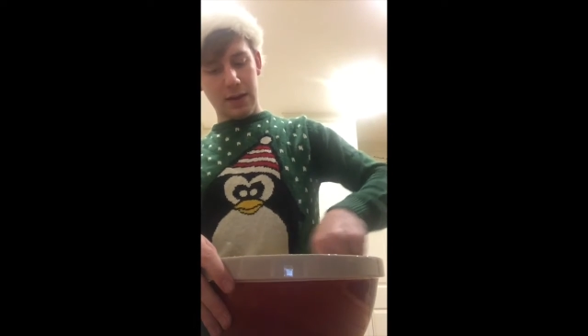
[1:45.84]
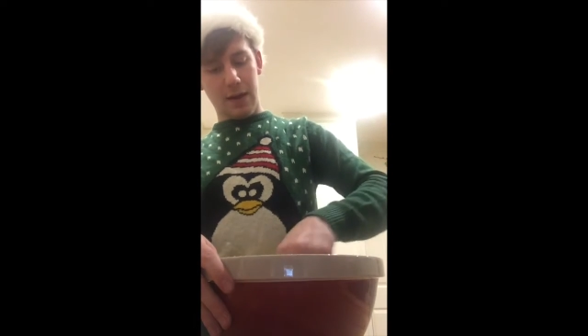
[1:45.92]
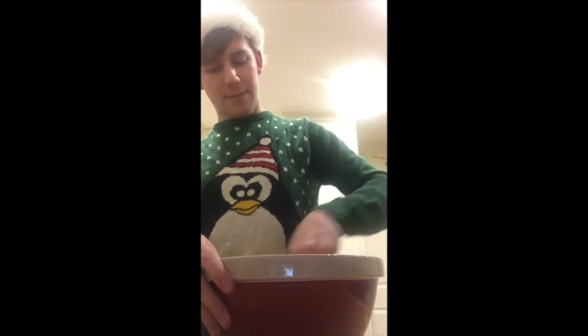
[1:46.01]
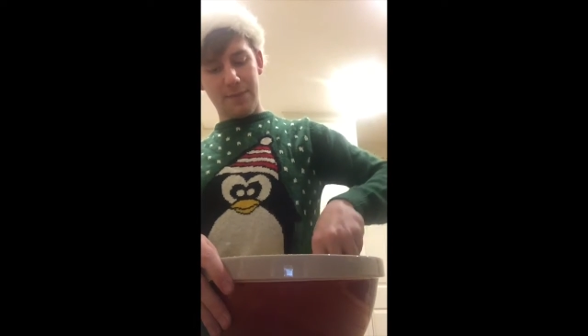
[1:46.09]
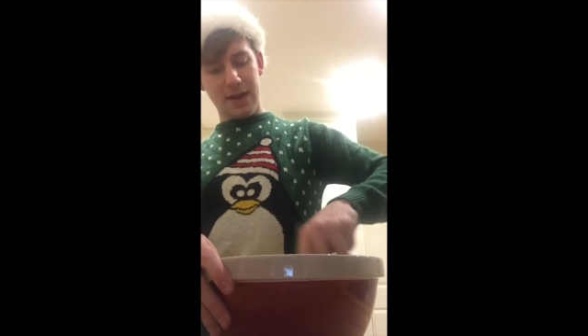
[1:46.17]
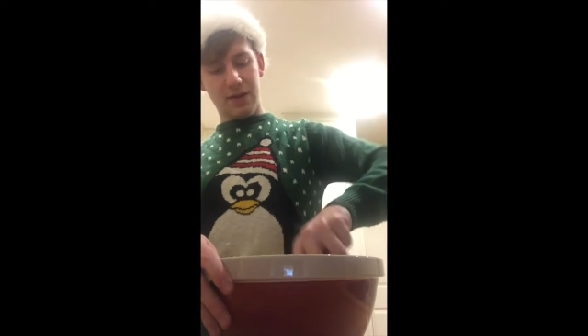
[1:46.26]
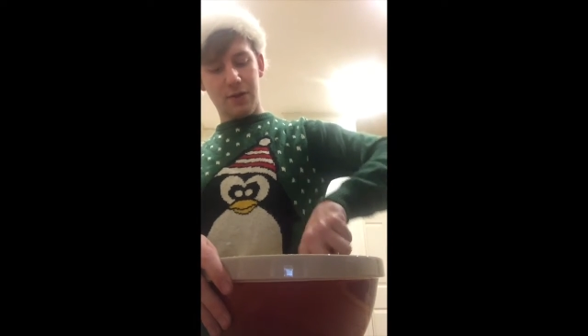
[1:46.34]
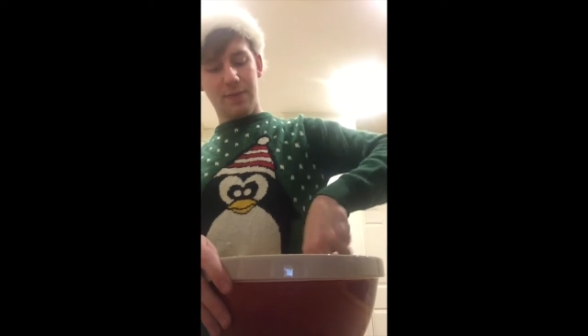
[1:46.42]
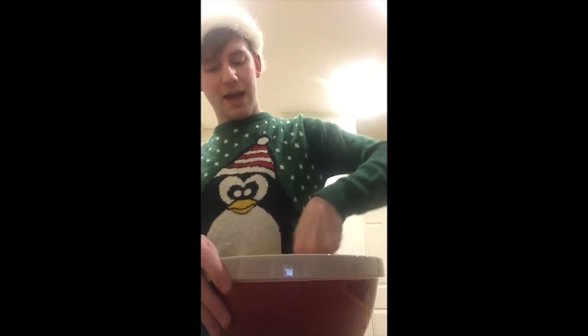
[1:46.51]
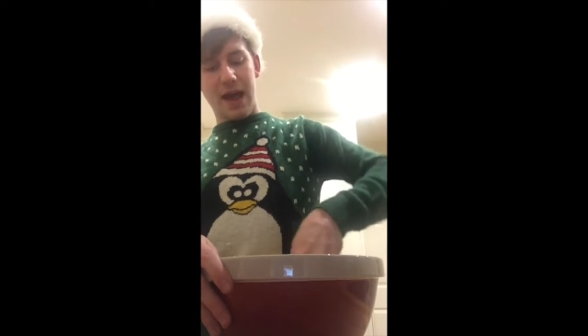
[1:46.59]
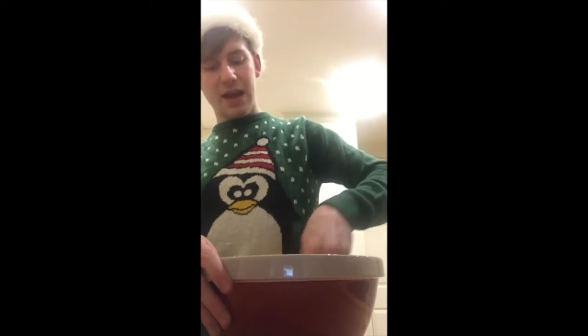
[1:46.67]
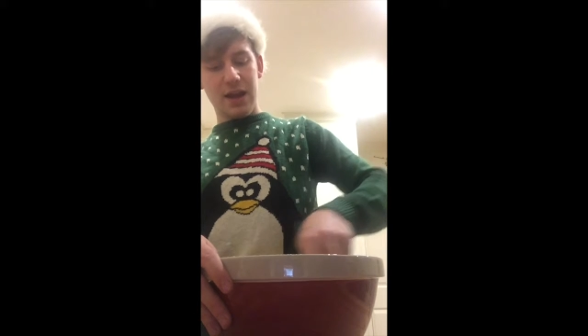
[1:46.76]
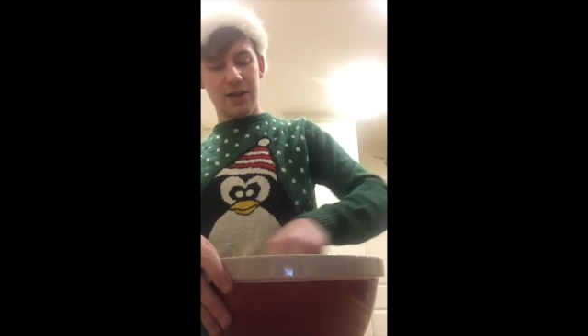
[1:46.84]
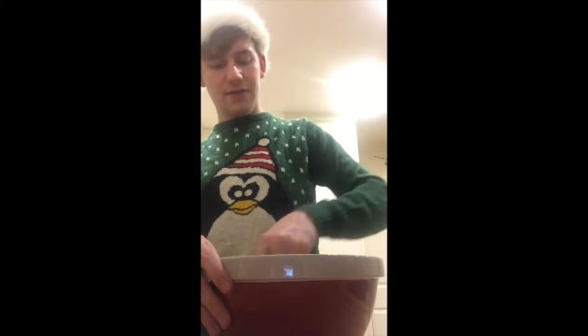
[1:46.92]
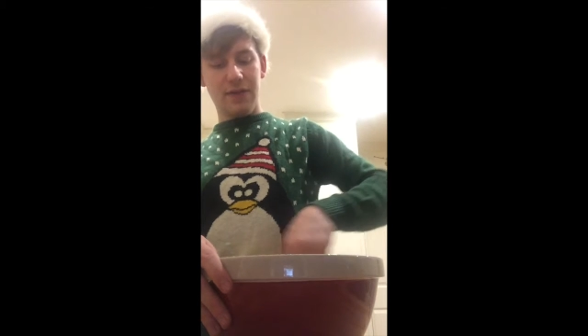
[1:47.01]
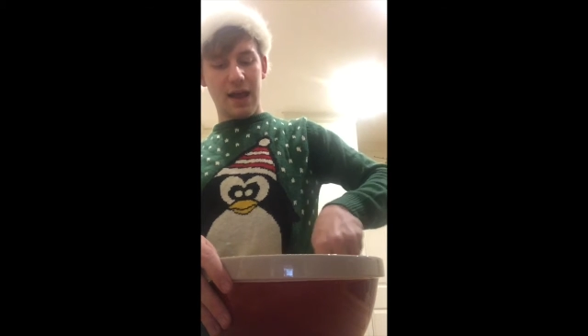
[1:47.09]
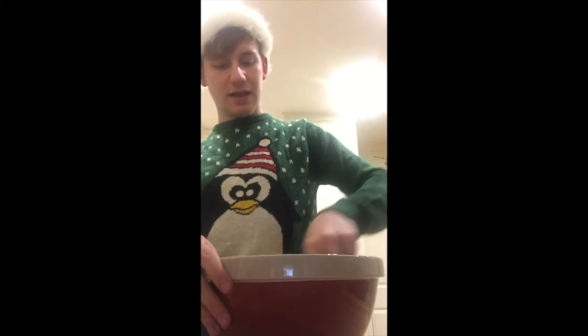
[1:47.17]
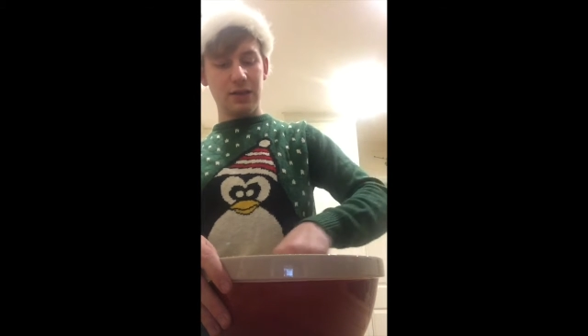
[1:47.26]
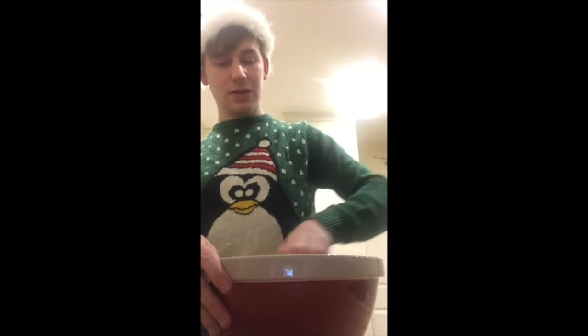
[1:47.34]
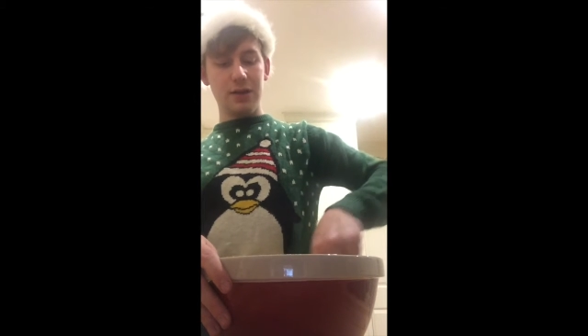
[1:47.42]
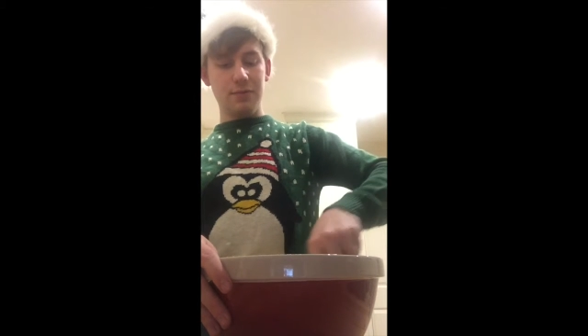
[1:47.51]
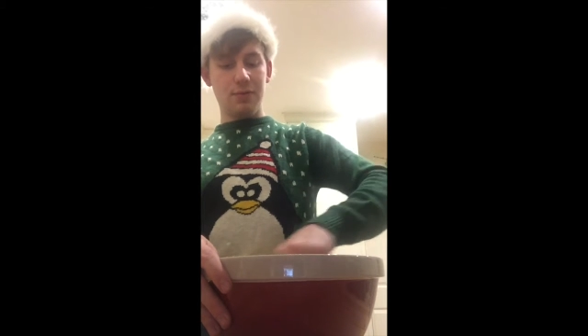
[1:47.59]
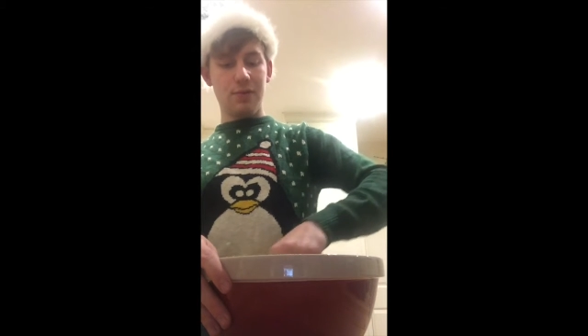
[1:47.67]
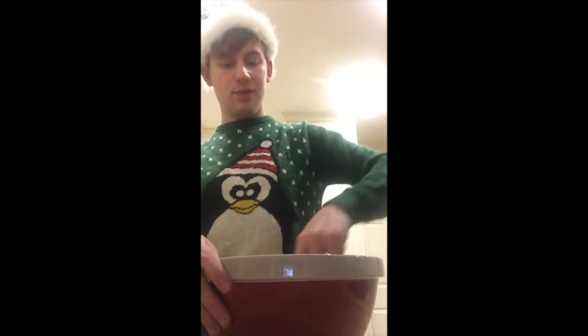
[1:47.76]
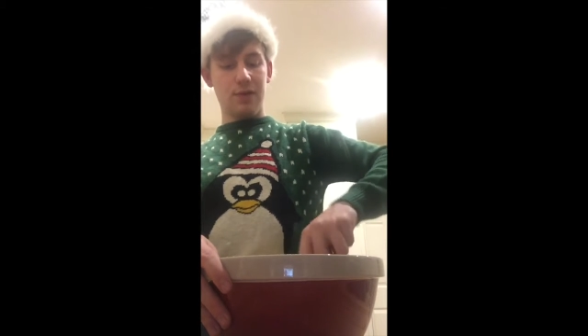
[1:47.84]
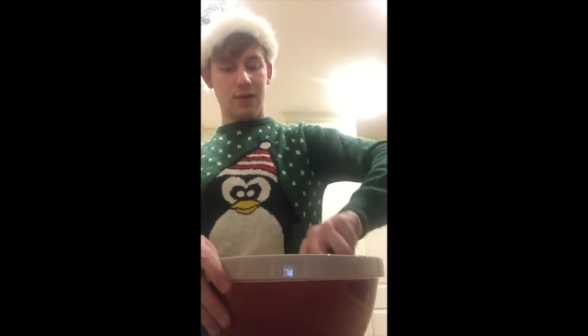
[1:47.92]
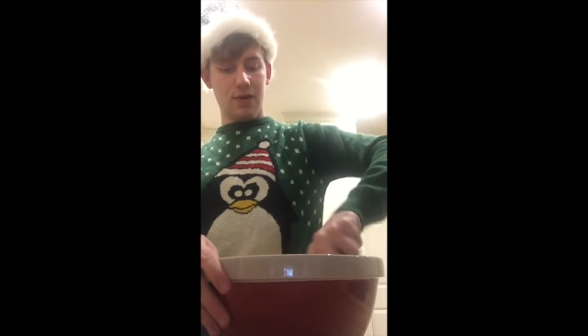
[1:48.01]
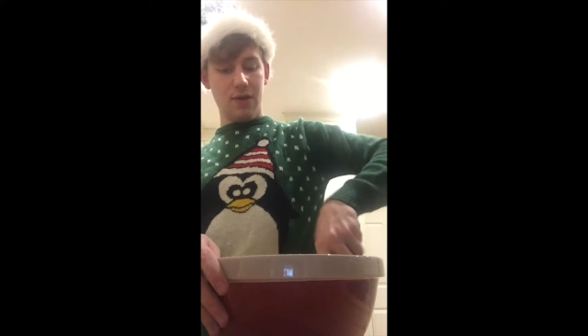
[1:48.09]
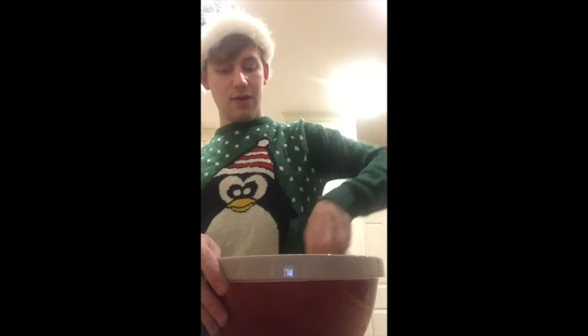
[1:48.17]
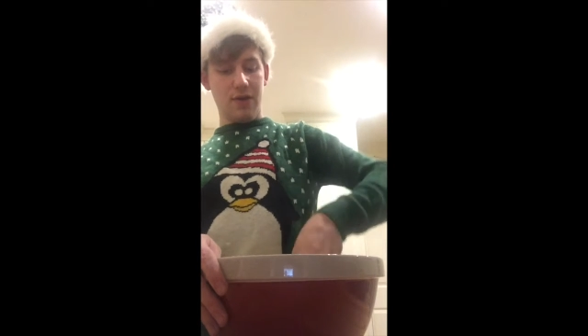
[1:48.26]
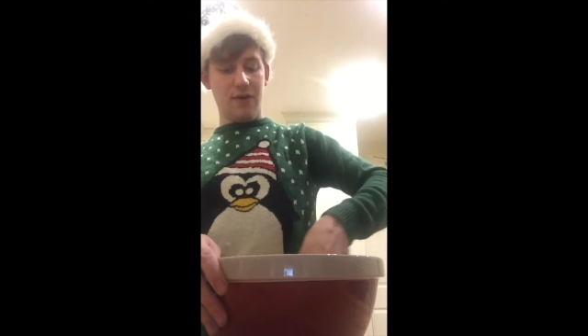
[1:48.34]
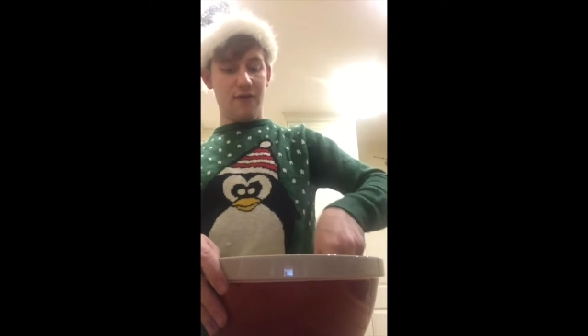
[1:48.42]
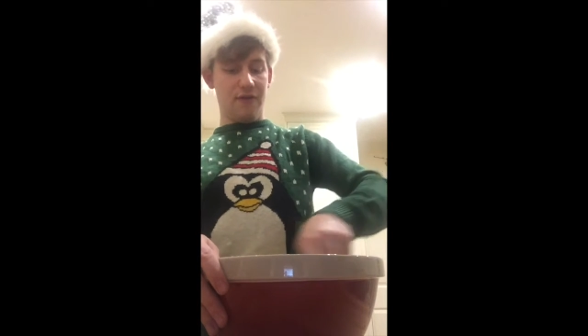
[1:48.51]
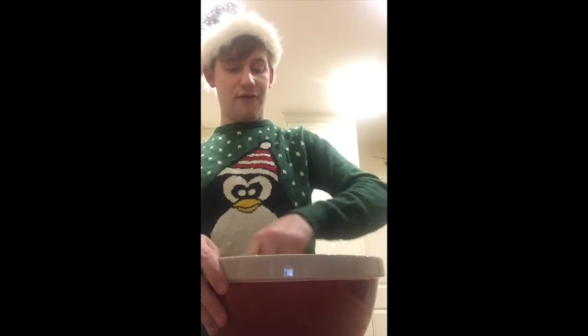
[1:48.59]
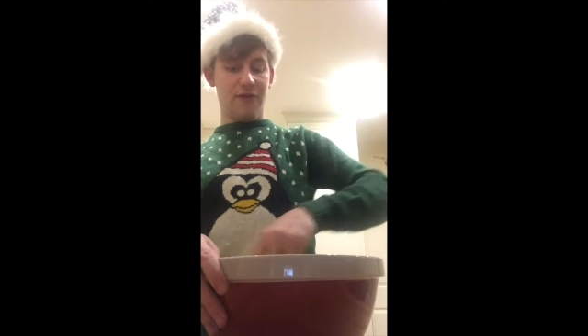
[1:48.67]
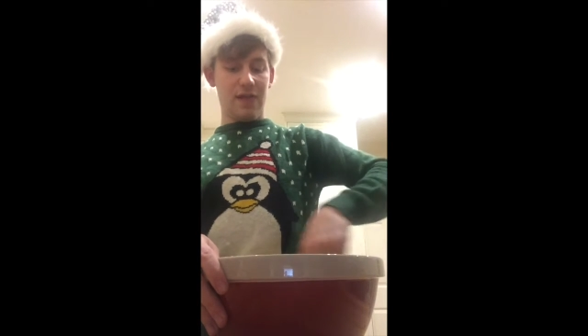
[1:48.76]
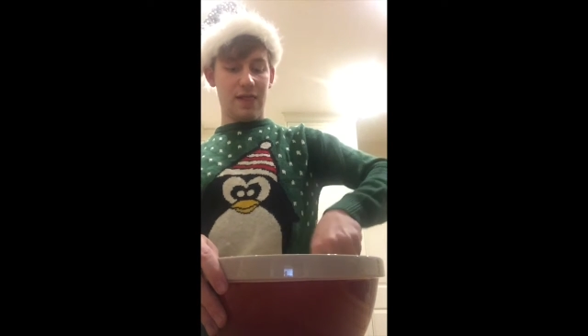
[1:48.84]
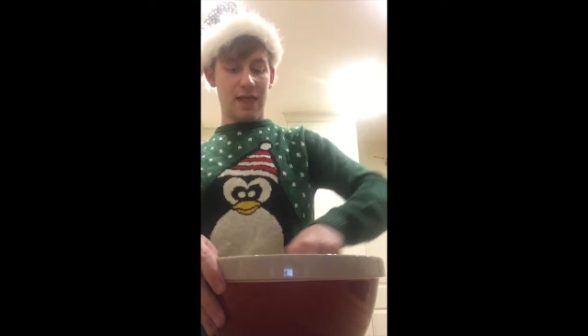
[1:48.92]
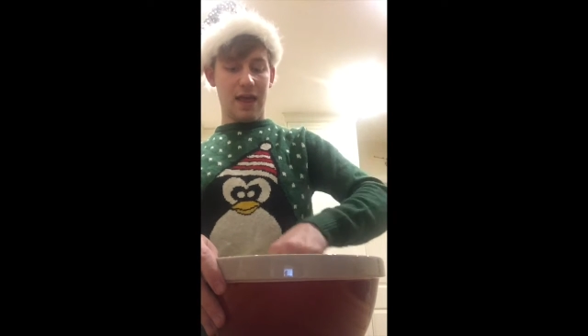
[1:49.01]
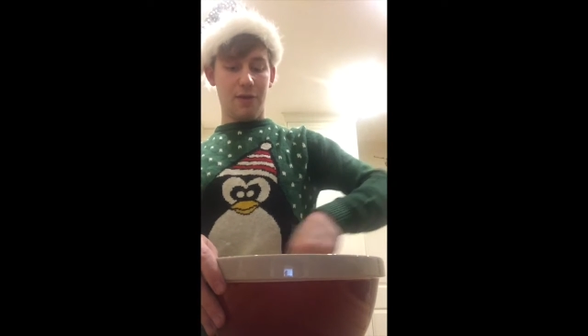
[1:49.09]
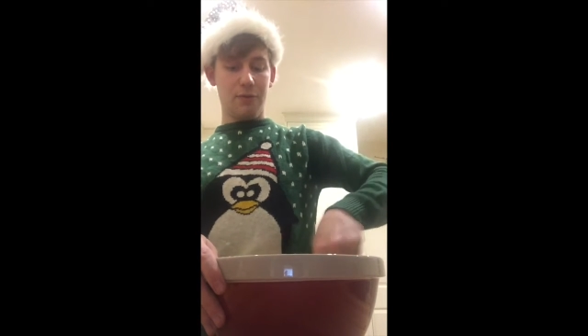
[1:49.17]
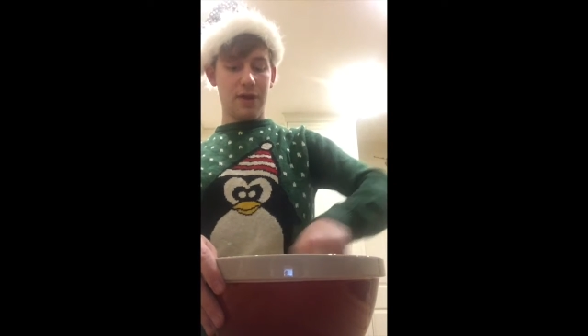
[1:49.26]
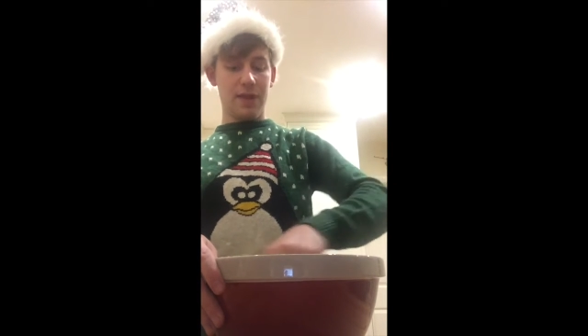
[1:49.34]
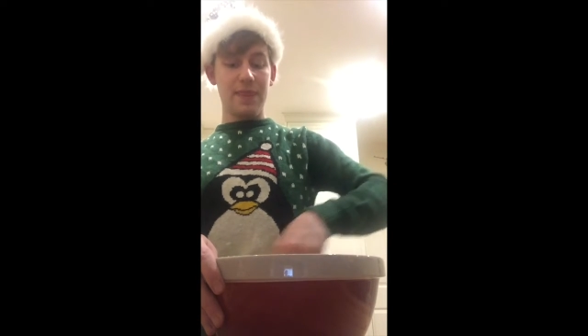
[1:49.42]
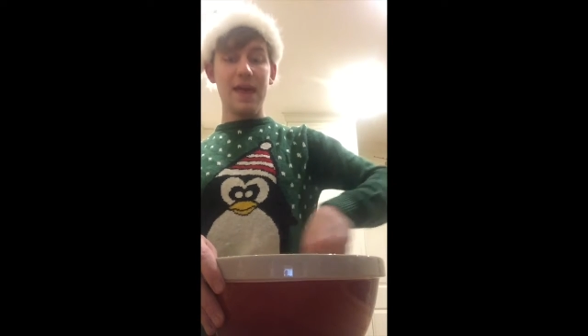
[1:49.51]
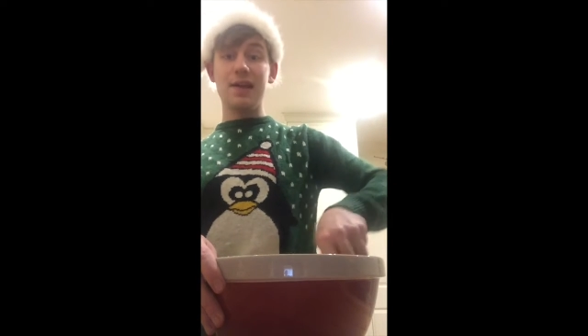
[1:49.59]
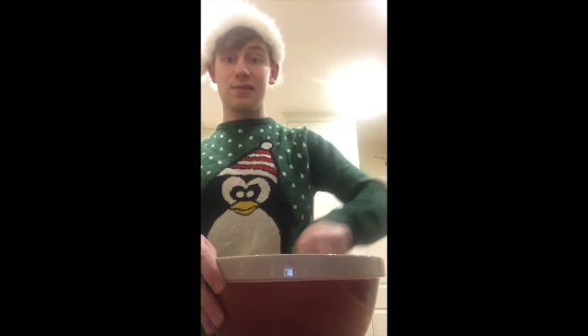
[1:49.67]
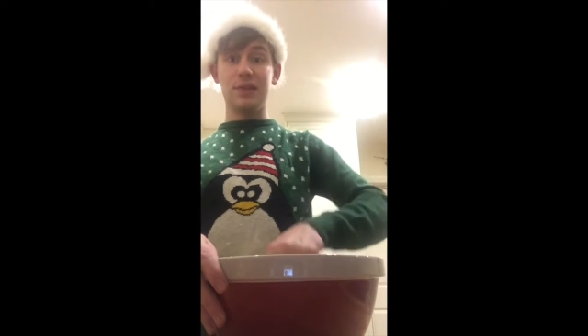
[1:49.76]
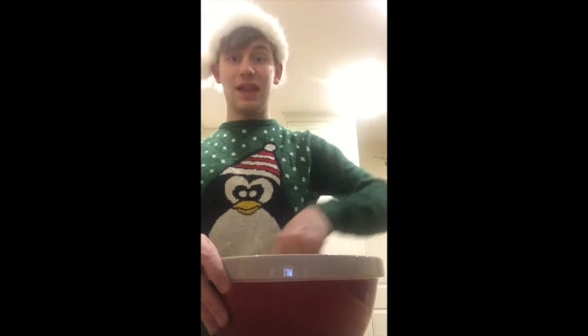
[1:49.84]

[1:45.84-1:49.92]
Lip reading: And pick up any of that loose flour that's